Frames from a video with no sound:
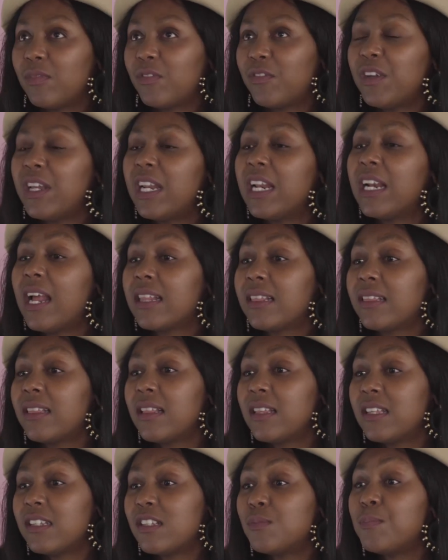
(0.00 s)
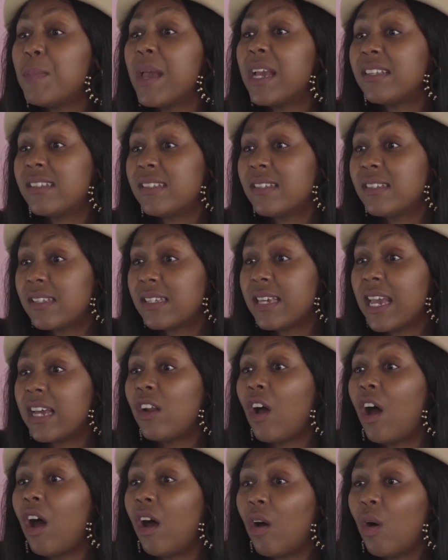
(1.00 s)
feeling like the spaces
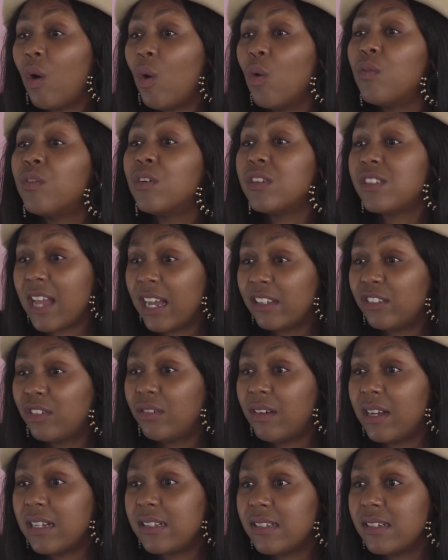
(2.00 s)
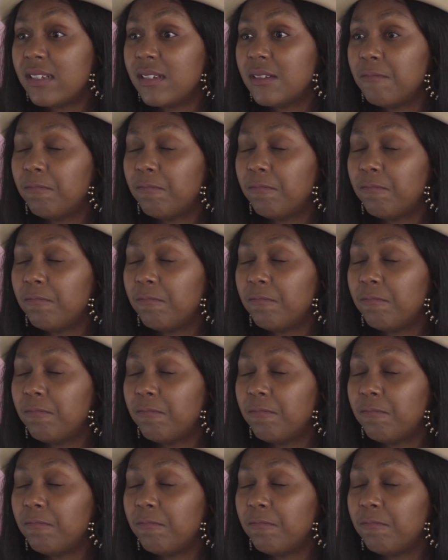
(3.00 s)
get oversaturated.